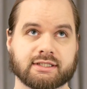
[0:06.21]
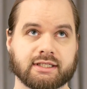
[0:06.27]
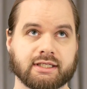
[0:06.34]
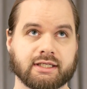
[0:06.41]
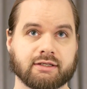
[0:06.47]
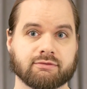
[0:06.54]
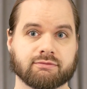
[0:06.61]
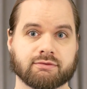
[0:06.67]

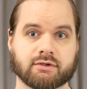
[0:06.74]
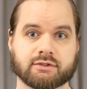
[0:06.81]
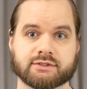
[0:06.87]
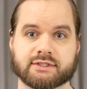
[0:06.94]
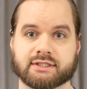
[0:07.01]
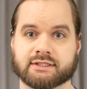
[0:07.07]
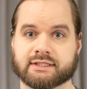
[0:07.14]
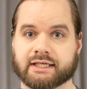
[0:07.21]
the
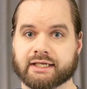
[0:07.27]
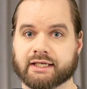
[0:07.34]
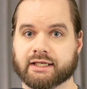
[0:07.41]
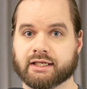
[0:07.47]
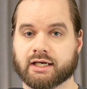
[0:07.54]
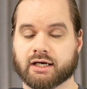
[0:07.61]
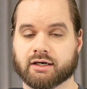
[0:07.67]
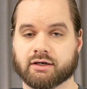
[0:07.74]
first
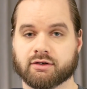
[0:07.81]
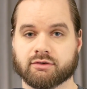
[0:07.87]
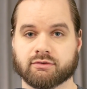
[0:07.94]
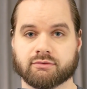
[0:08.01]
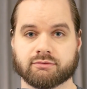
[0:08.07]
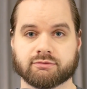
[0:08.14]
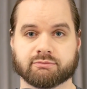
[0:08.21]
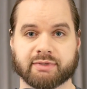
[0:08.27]
day
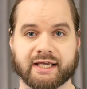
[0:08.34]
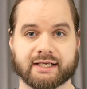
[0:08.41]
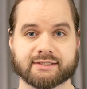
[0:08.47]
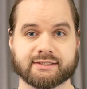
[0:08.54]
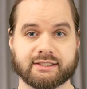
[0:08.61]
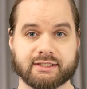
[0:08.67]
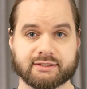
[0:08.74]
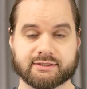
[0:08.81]
of
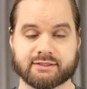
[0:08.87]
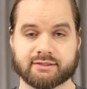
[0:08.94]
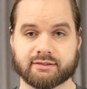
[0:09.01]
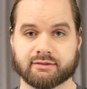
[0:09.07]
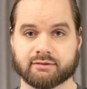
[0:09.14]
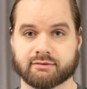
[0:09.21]
PAX East.